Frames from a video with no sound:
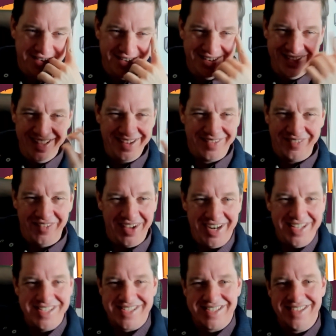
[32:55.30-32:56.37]
like
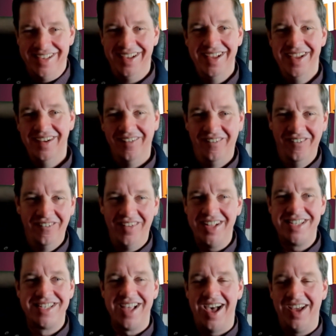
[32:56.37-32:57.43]

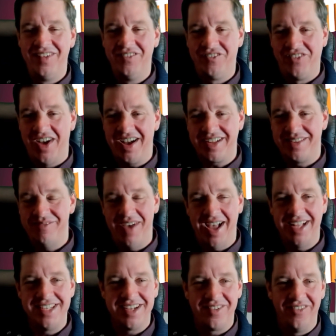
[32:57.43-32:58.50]
what's unfucked
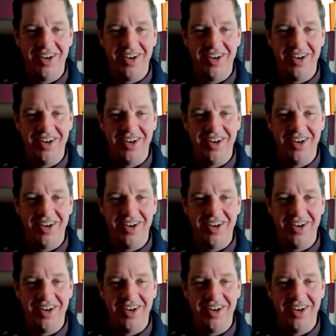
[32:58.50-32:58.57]
Magic?